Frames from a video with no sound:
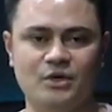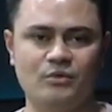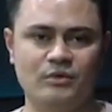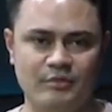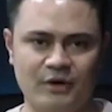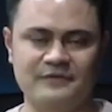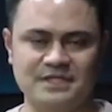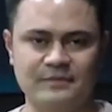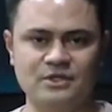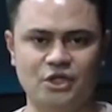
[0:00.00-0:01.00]
So with
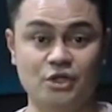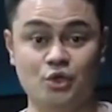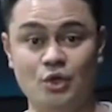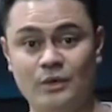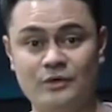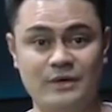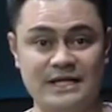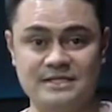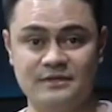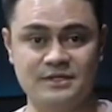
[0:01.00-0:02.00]
Prophet TB Joshua, when
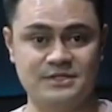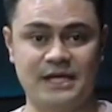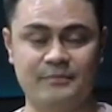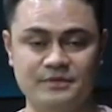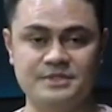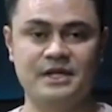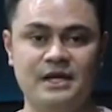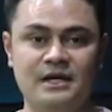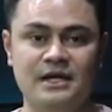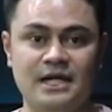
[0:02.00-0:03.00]
raising the disciples,
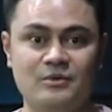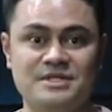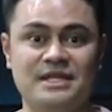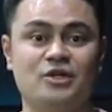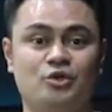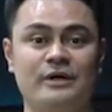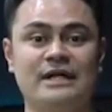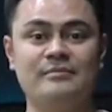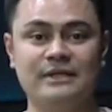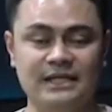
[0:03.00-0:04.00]
he was
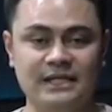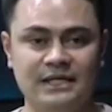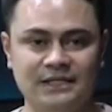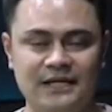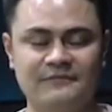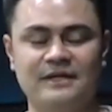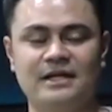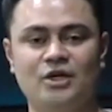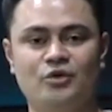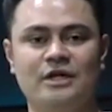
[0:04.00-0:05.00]
incredibly
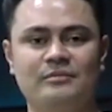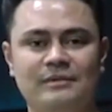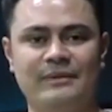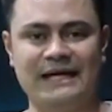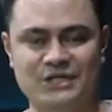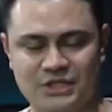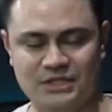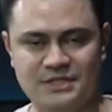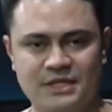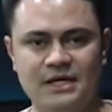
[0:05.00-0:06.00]
loving, incredibly
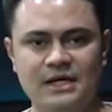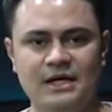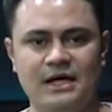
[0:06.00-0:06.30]
patient.